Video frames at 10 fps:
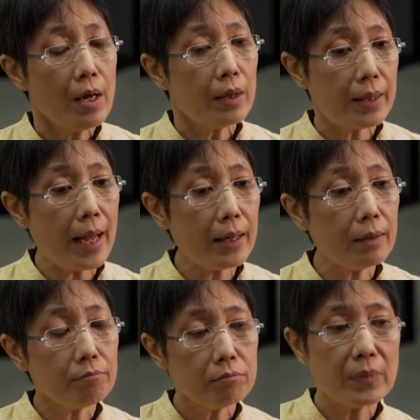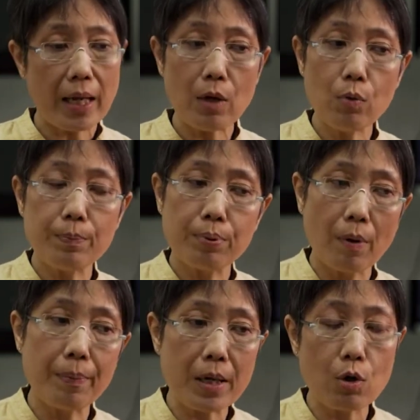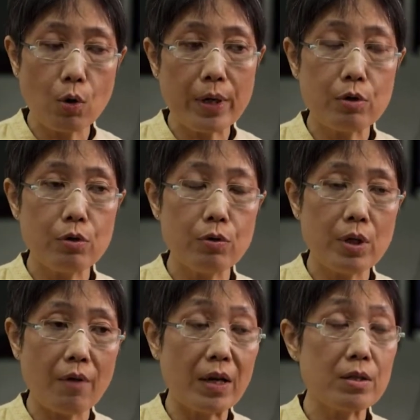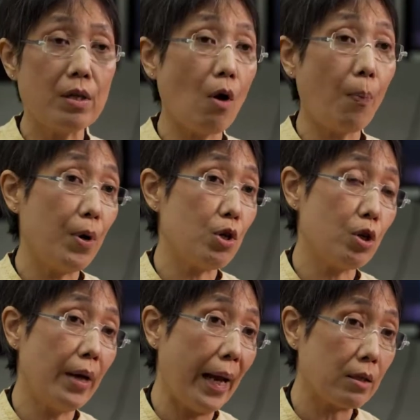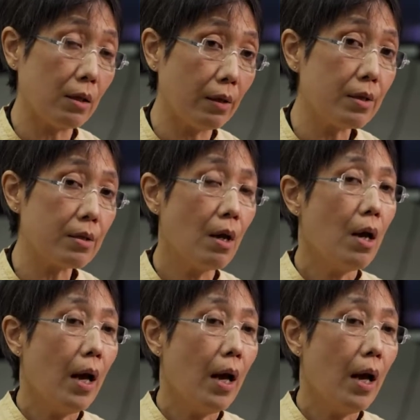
then they would probably go into the advanced in operational excellence.